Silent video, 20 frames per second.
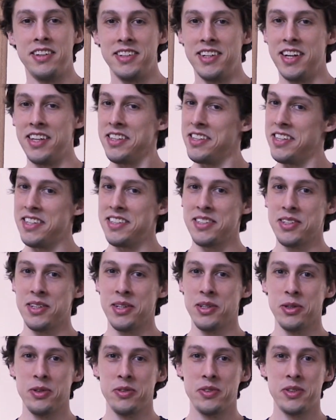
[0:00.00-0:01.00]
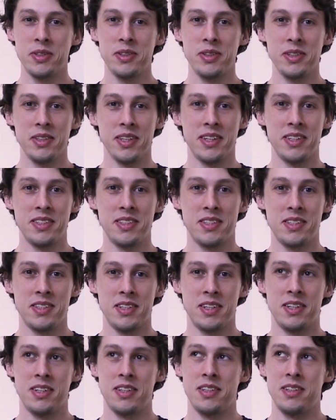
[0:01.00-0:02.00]
Now that that's all over, let's
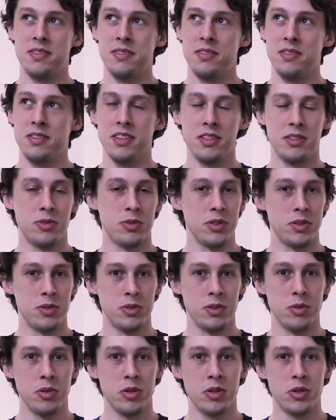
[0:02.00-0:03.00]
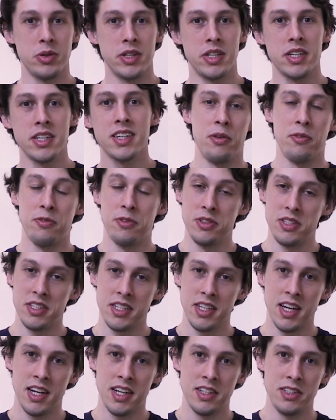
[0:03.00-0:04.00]
run through it real quick. The first
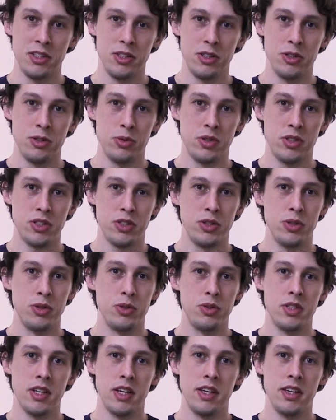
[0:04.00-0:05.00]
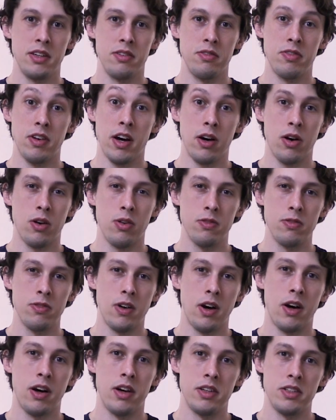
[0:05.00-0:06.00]
thing I had to do was choose a
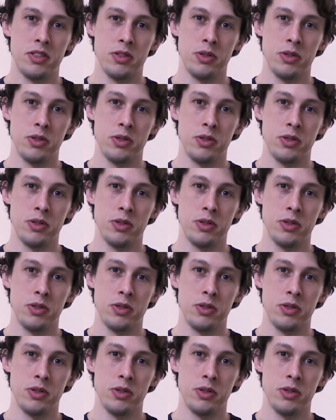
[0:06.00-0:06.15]
valve.